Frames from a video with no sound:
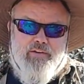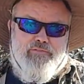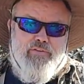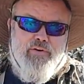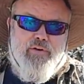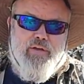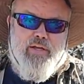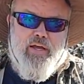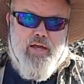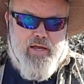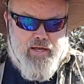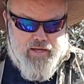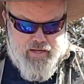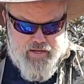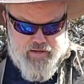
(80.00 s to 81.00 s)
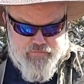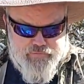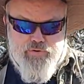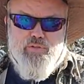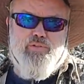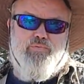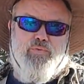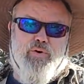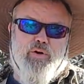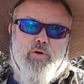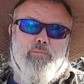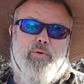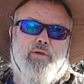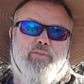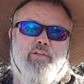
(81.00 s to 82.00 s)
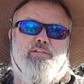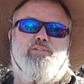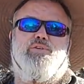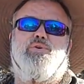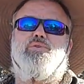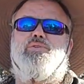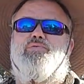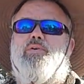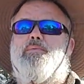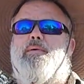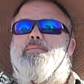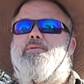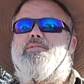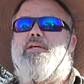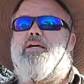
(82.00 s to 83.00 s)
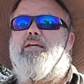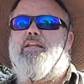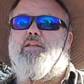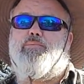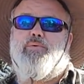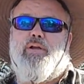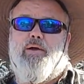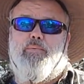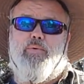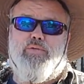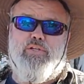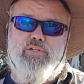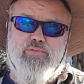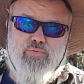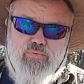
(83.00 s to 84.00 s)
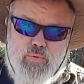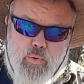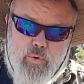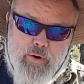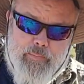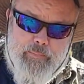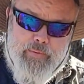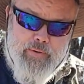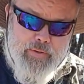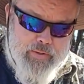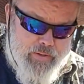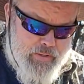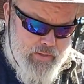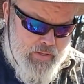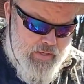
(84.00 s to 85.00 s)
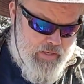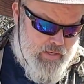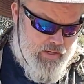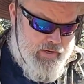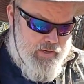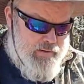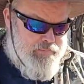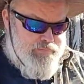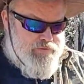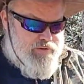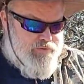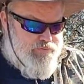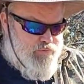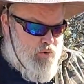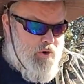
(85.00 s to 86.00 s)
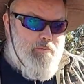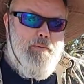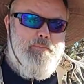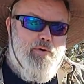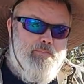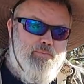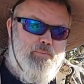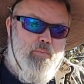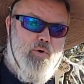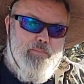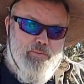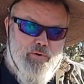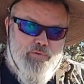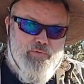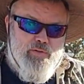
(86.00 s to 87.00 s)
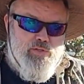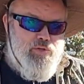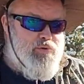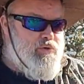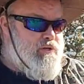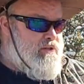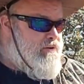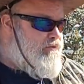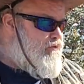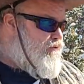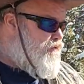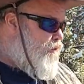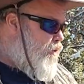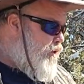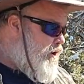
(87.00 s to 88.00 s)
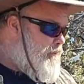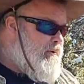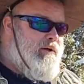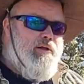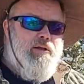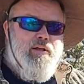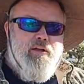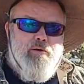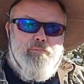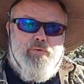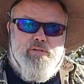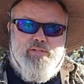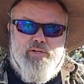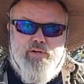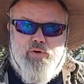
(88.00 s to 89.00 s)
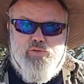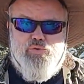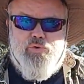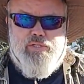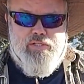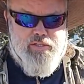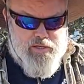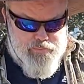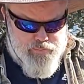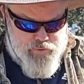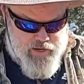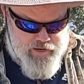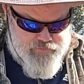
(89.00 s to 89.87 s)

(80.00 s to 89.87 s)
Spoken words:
very first verb that's used, if I'm not mistaken, in the preamble, which is form. To form a more perfect union. The form, President Oaks recently prayed